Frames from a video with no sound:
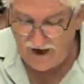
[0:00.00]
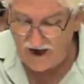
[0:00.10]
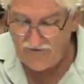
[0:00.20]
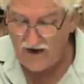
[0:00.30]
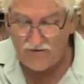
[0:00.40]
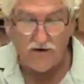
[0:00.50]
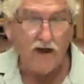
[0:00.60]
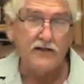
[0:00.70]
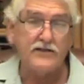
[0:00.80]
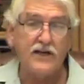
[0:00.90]
I've never
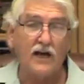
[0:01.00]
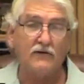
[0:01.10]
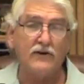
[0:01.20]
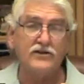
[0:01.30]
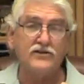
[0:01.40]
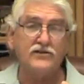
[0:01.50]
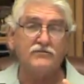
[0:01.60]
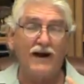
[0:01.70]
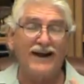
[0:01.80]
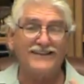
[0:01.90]
done celery juice
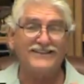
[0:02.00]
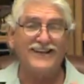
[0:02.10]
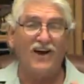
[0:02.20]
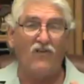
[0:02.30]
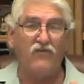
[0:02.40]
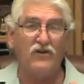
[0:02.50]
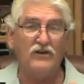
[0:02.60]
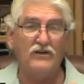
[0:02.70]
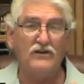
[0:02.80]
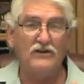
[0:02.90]
by itself.
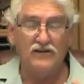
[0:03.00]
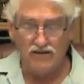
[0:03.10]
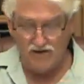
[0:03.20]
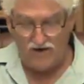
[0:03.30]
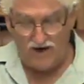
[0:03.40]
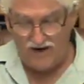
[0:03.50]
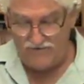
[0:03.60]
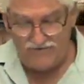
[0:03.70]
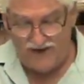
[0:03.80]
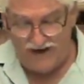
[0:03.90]
You know,
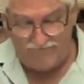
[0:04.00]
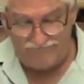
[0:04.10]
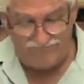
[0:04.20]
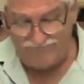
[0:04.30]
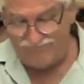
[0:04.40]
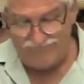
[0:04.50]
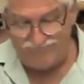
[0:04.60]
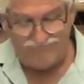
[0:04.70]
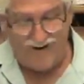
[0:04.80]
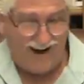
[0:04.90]
I've, I've
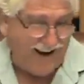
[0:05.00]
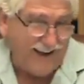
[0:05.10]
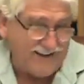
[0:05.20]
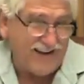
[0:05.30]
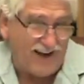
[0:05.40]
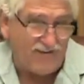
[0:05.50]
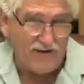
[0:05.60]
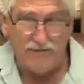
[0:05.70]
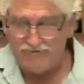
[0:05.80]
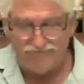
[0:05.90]
I like
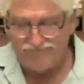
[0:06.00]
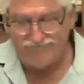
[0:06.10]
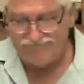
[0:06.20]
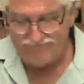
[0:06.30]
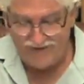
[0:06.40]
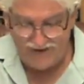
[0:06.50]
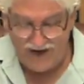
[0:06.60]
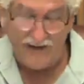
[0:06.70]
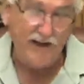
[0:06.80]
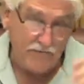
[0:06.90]
celery, but
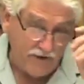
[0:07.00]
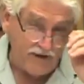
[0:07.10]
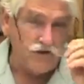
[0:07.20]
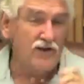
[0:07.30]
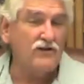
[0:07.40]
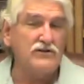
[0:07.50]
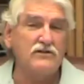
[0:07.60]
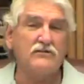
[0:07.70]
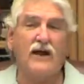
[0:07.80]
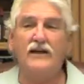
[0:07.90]
I did beet
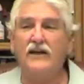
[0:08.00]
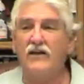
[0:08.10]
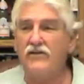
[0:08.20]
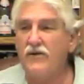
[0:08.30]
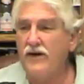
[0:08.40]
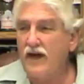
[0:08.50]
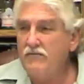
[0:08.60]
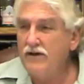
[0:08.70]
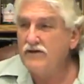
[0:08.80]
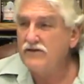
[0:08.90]
juice. I did a three-day
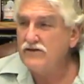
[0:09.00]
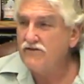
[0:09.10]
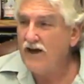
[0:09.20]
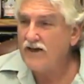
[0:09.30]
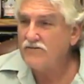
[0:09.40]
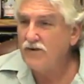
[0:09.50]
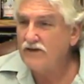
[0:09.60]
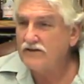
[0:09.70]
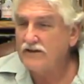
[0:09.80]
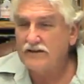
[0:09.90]
beet juice fast
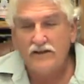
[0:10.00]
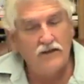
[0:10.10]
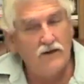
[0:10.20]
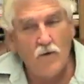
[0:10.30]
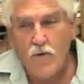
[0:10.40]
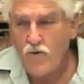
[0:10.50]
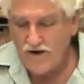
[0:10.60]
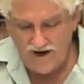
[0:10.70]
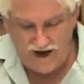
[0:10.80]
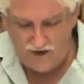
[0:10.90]
once, and whew,
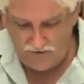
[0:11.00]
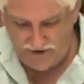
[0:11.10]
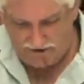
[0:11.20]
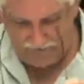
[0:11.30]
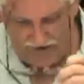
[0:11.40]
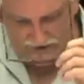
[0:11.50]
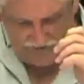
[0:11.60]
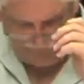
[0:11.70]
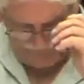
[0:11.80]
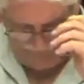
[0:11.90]
I don't recommend it.